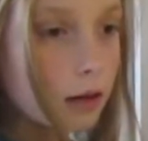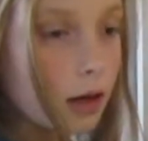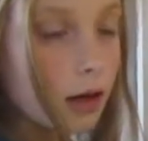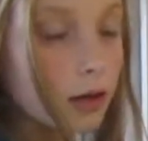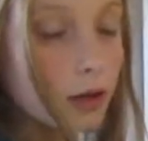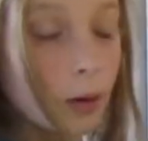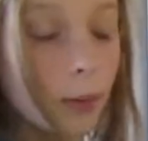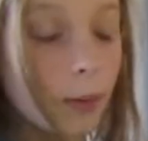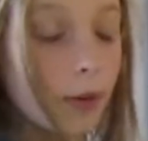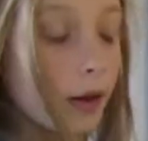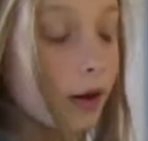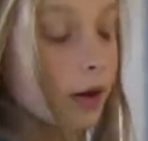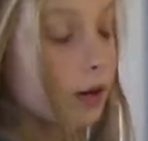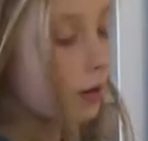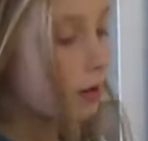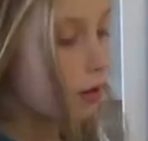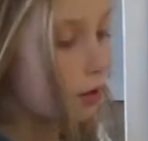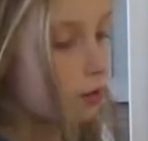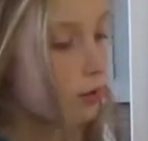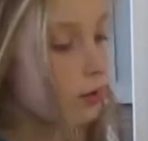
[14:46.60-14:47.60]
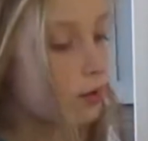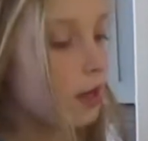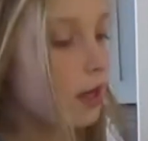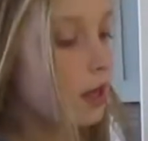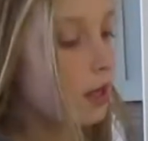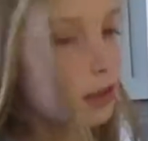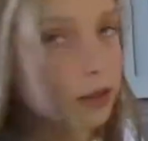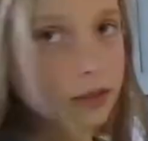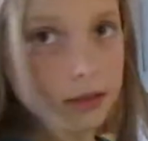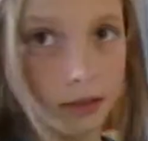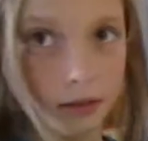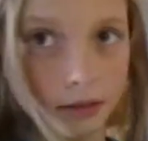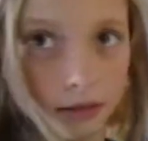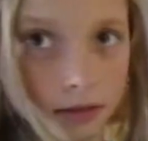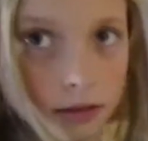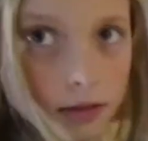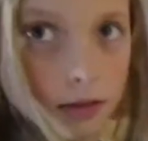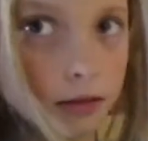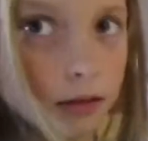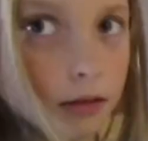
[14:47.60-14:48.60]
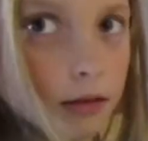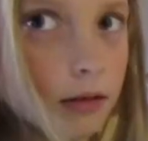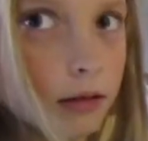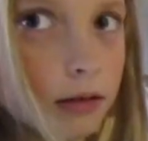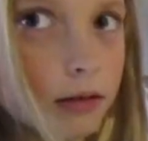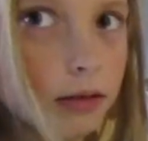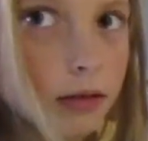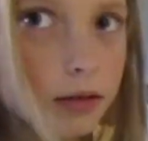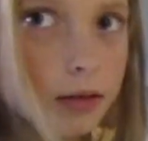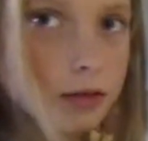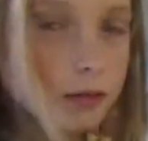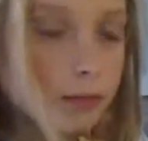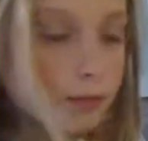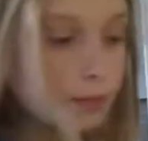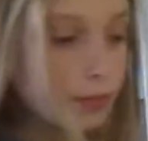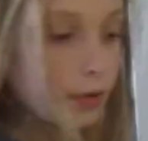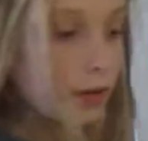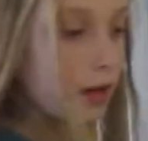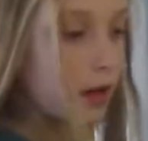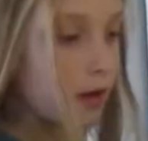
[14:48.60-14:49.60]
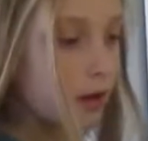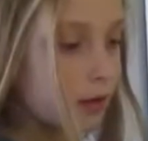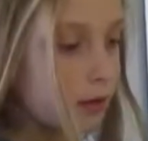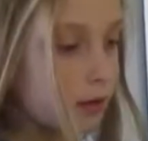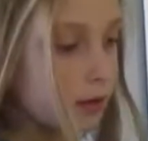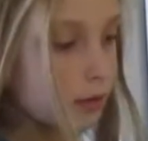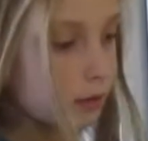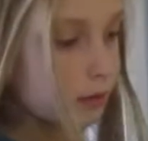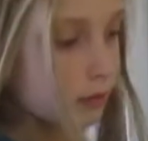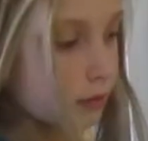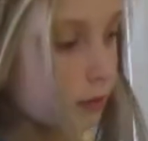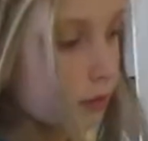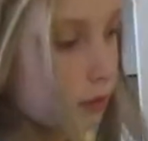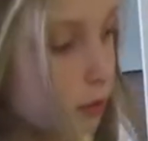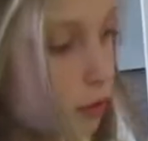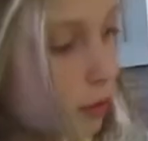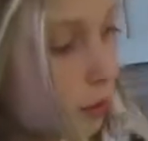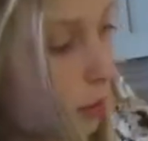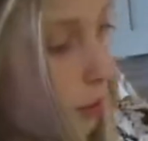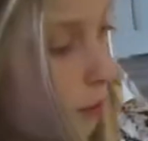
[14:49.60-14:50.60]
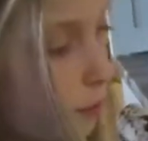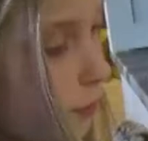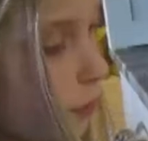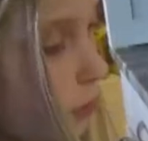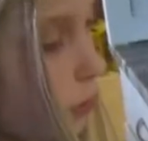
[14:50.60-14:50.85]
I know, but I'm gonna use this just because it's good stuff to